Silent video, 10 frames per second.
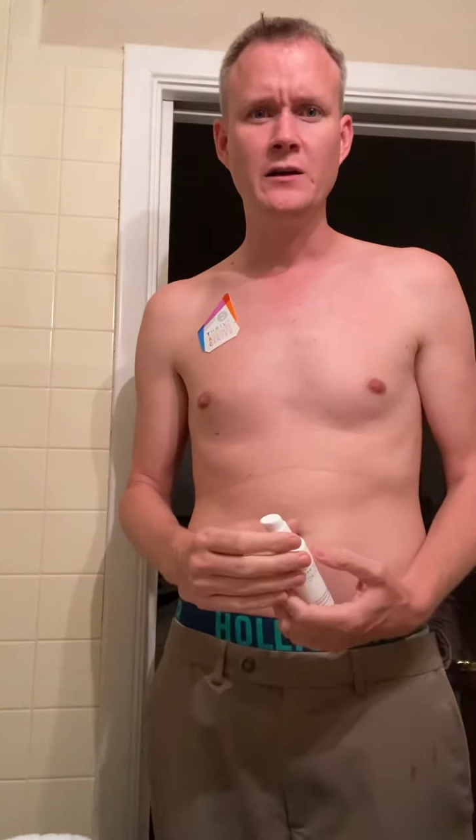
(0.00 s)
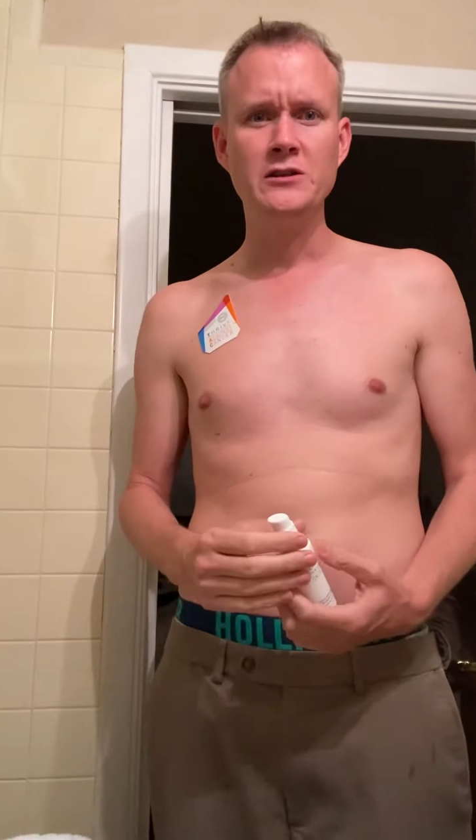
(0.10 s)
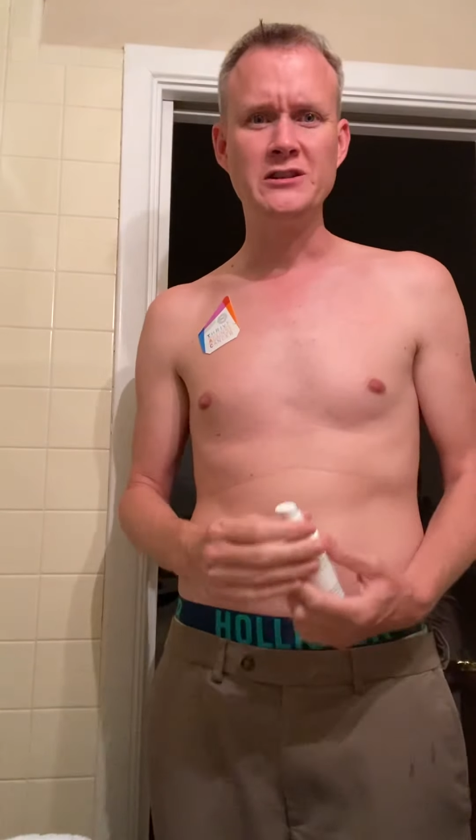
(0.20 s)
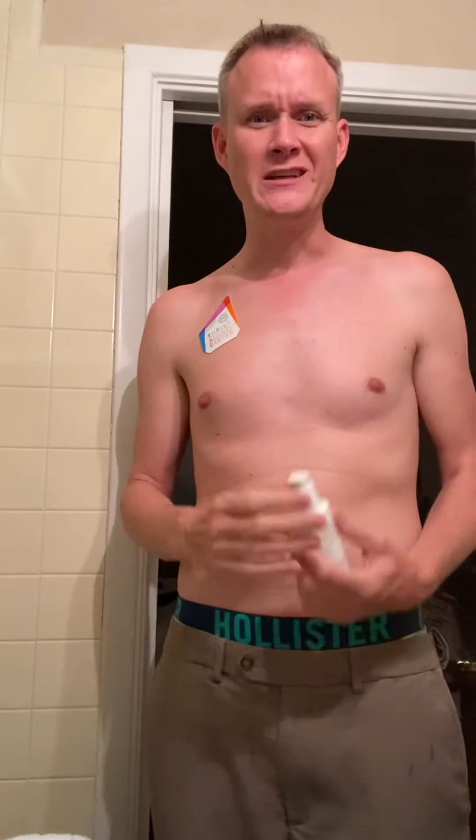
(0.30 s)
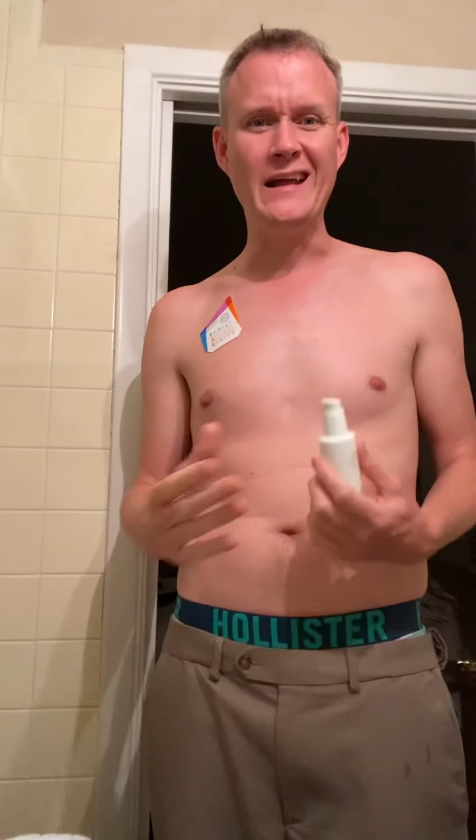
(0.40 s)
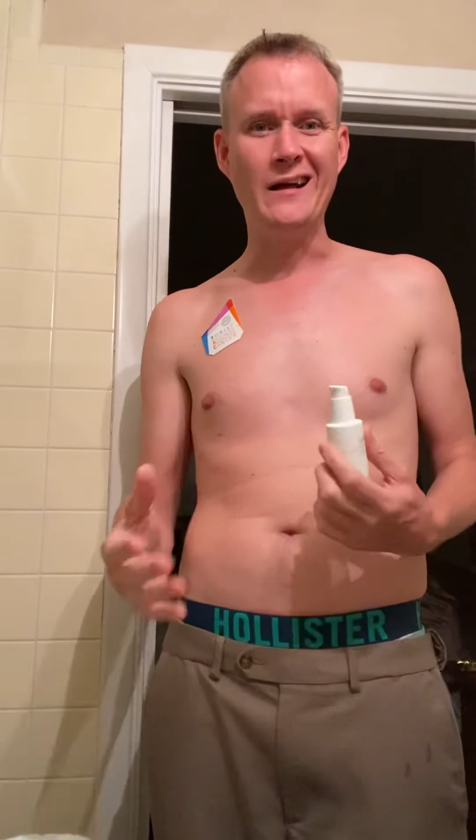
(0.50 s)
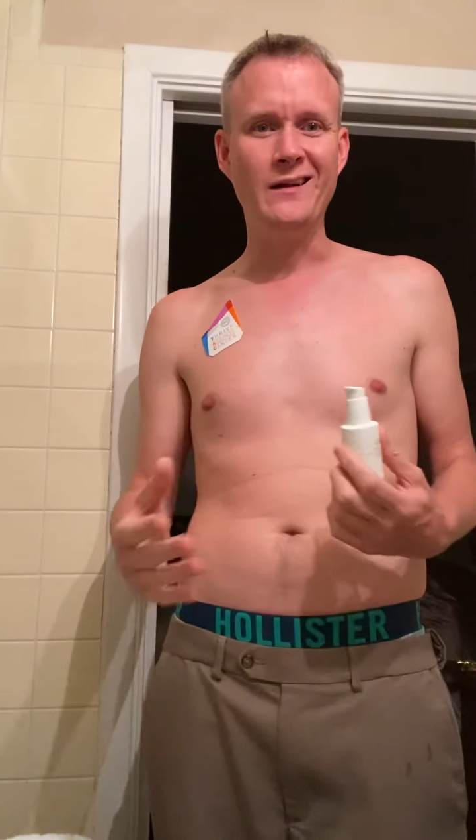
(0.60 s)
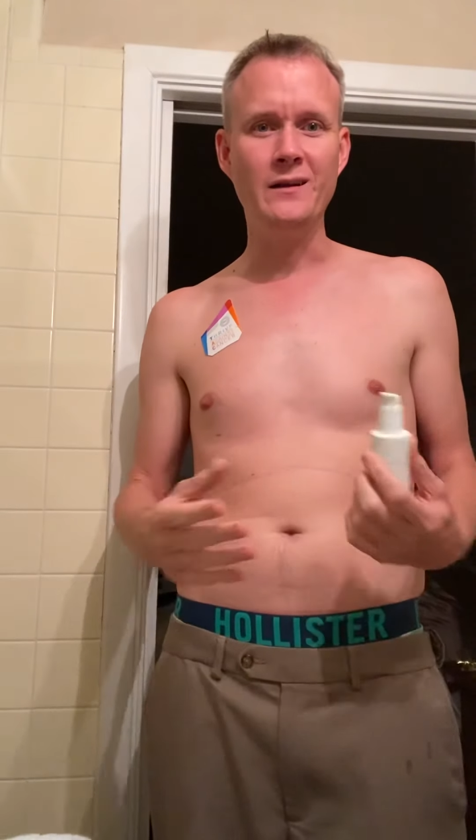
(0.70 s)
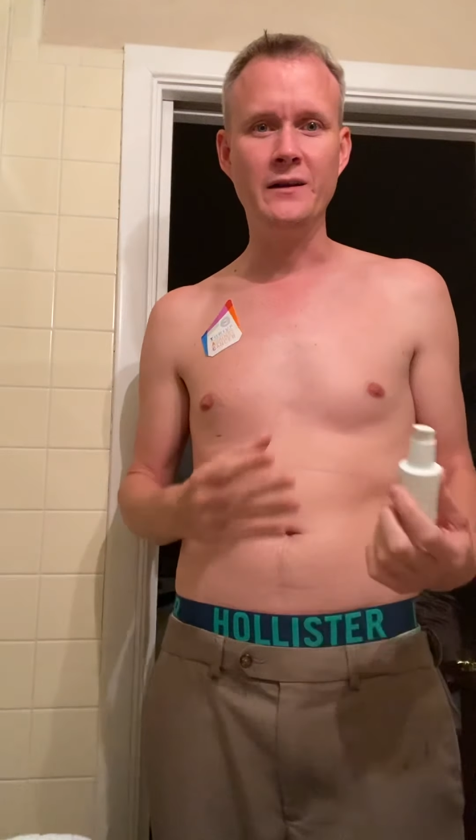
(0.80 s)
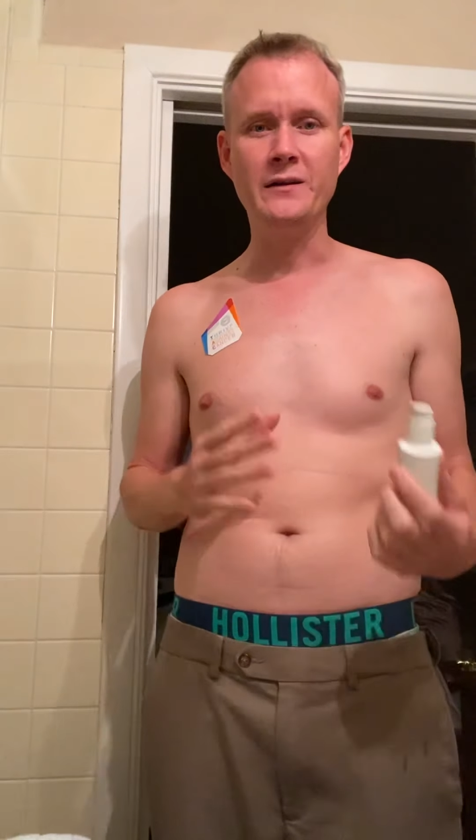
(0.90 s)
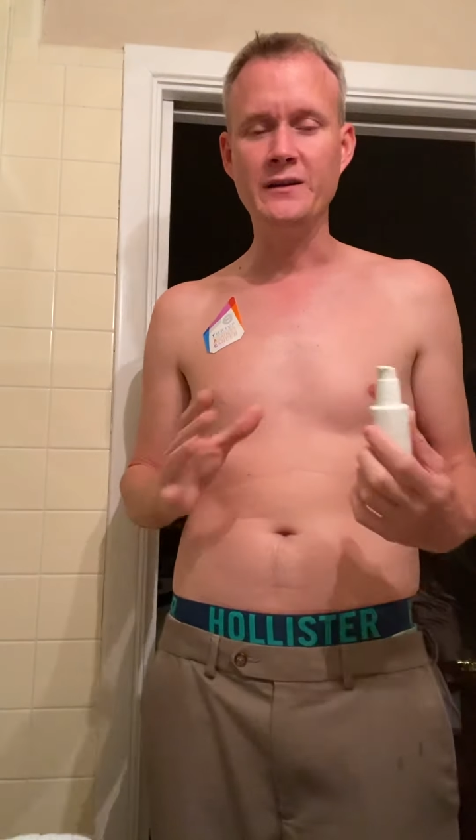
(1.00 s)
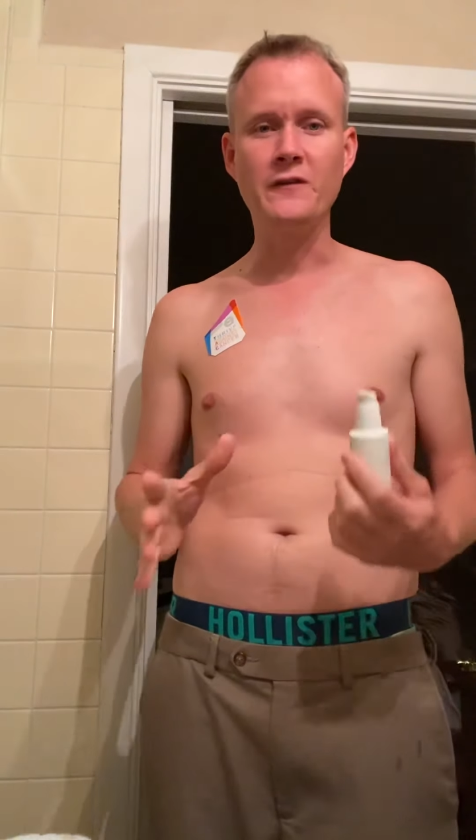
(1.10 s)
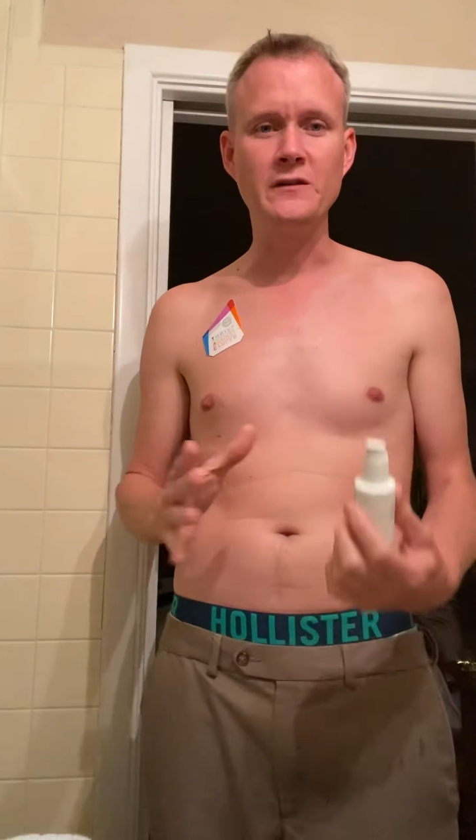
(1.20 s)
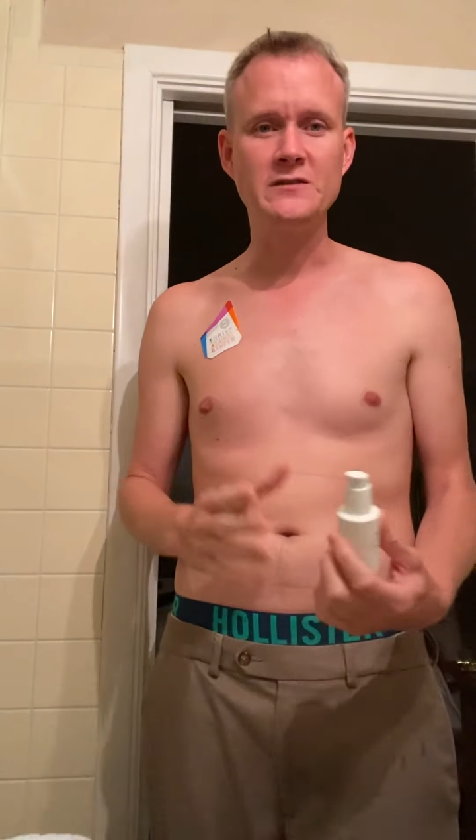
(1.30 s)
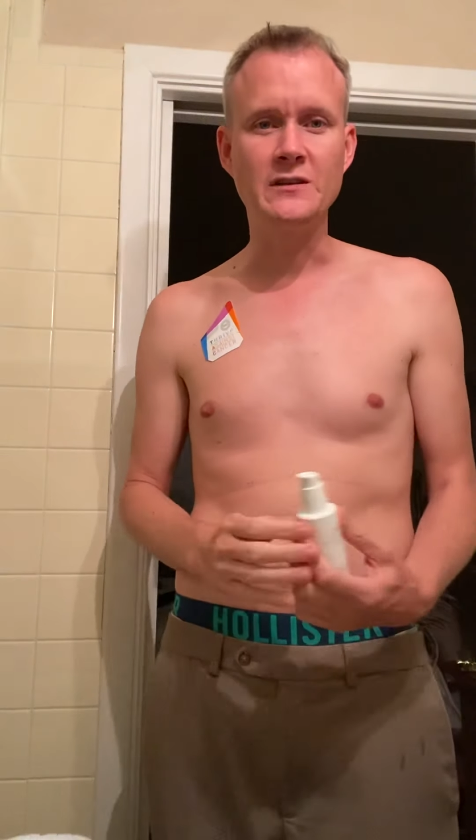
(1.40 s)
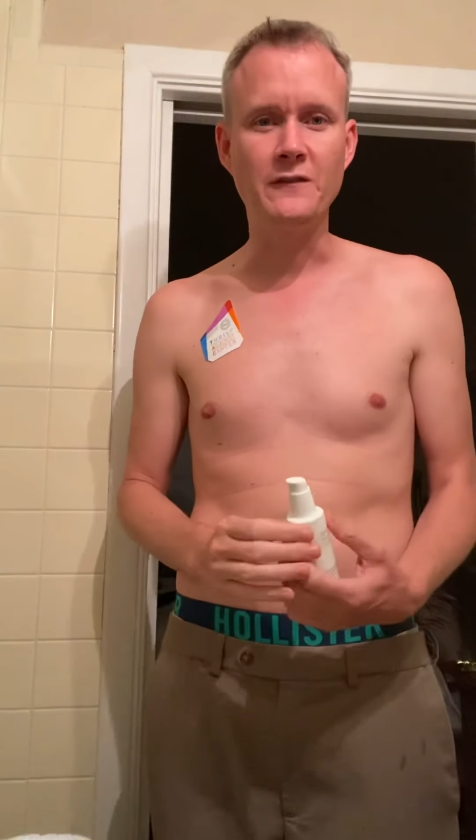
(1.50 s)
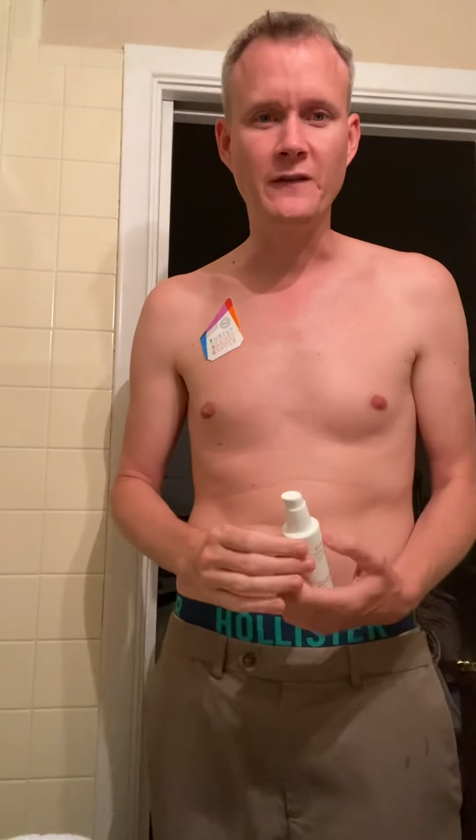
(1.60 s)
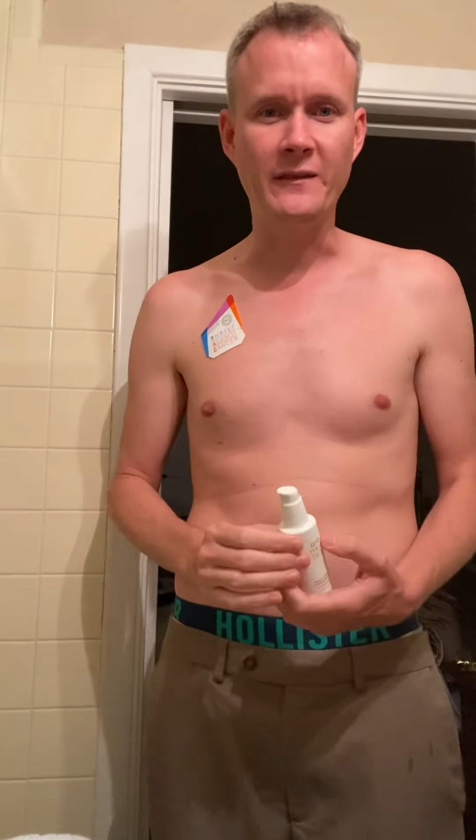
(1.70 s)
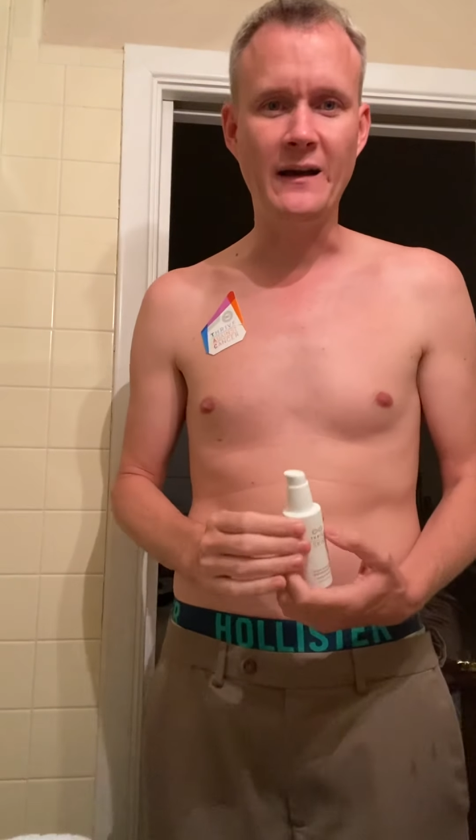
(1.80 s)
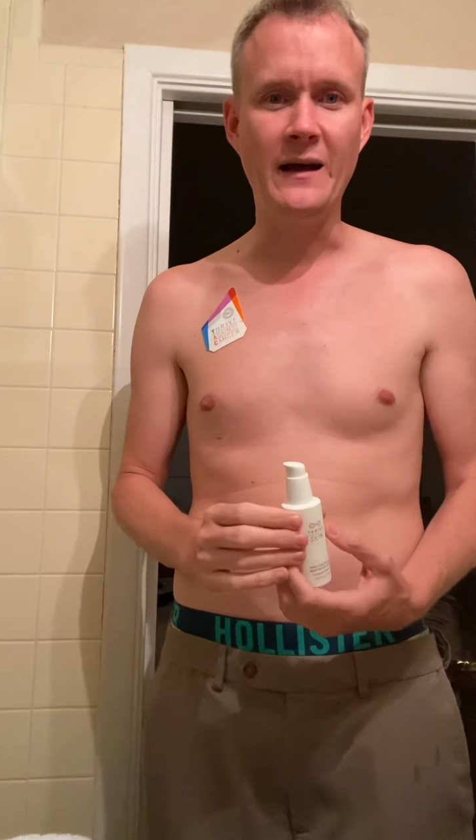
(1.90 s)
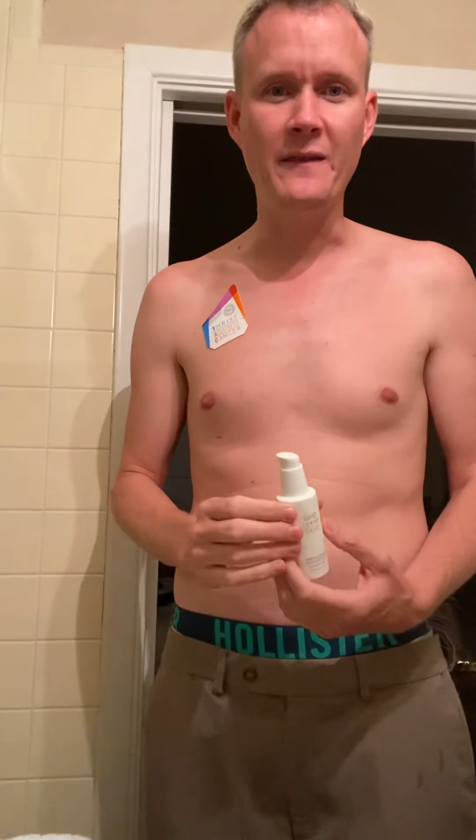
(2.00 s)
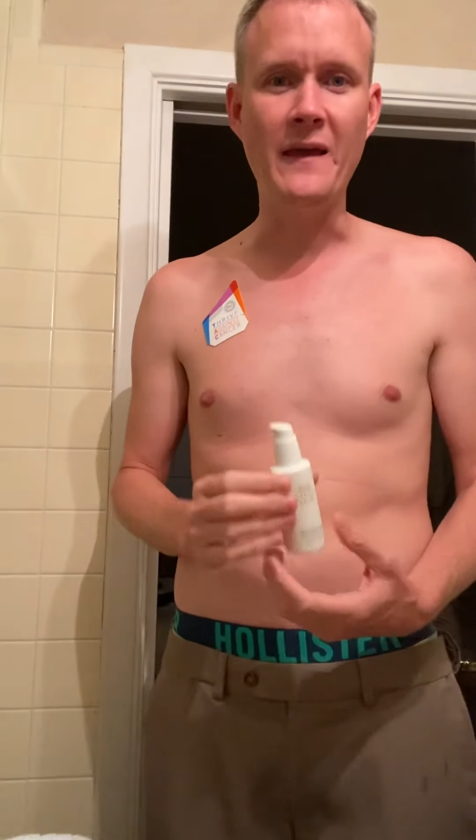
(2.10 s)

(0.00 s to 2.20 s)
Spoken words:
Chanel and different stuff like that,